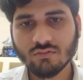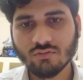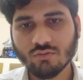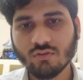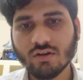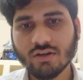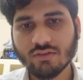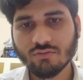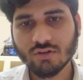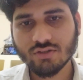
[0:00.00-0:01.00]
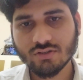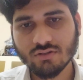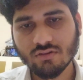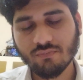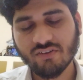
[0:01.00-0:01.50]
solar insolation
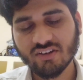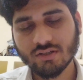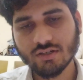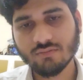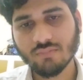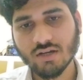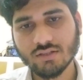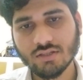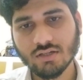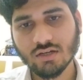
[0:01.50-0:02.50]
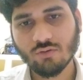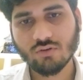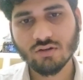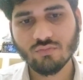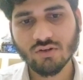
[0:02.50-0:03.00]
is affected by the cloud
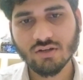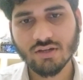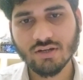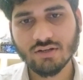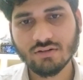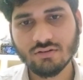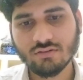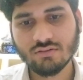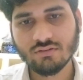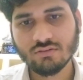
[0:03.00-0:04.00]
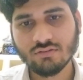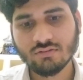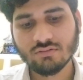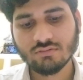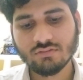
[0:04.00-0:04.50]
cover and
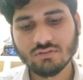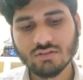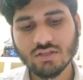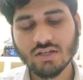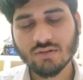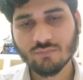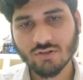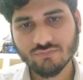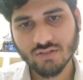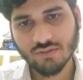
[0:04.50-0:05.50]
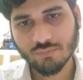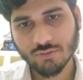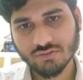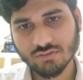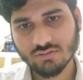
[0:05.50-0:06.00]
the atmospheric
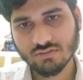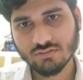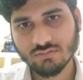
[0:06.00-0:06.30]
processes.